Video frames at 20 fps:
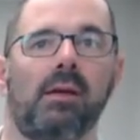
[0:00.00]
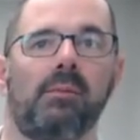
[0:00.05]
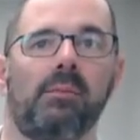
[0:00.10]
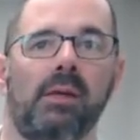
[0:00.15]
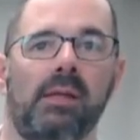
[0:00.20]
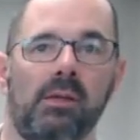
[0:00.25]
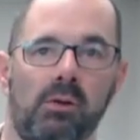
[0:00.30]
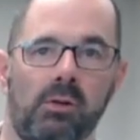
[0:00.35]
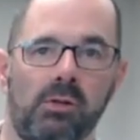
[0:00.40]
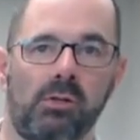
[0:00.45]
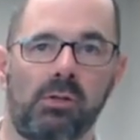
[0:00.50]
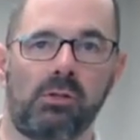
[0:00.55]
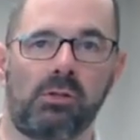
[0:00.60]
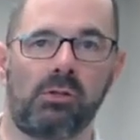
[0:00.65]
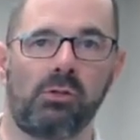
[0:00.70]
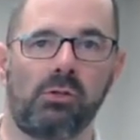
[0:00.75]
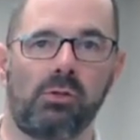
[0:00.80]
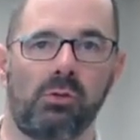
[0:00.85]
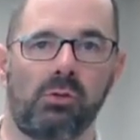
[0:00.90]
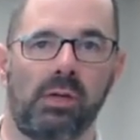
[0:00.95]
In order
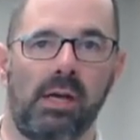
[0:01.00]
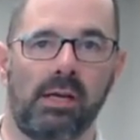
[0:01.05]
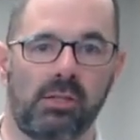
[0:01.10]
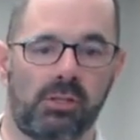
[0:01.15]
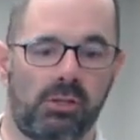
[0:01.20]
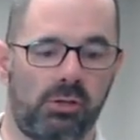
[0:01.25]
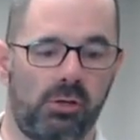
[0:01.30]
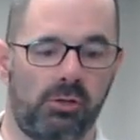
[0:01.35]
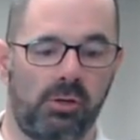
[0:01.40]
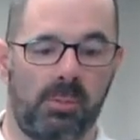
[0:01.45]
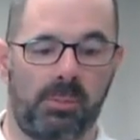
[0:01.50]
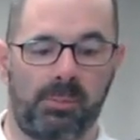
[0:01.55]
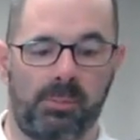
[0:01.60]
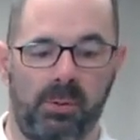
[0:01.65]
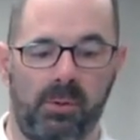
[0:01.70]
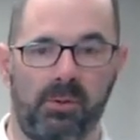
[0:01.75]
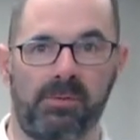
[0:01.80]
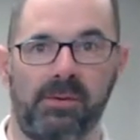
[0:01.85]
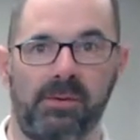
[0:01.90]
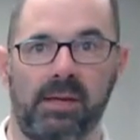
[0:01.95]
to ensure the
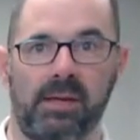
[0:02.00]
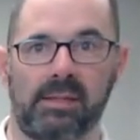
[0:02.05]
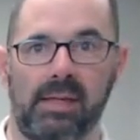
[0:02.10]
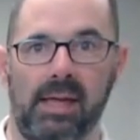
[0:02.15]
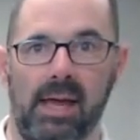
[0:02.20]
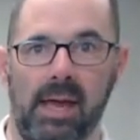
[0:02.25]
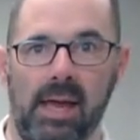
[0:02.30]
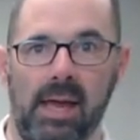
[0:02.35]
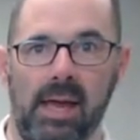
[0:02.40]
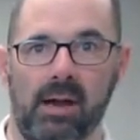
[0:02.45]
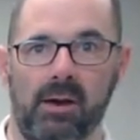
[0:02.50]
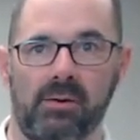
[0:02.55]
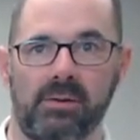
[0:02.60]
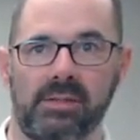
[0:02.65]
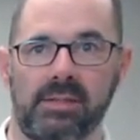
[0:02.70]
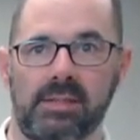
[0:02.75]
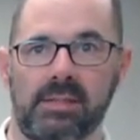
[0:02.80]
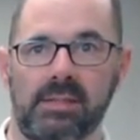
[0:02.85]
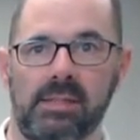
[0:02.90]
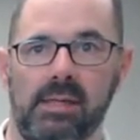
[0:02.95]
perfect air
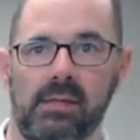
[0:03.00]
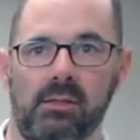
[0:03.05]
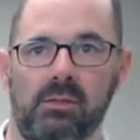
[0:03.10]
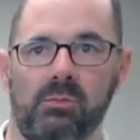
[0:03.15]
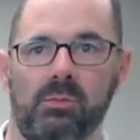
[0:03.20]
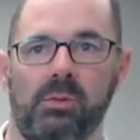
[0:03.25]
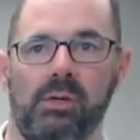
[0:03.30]
seal,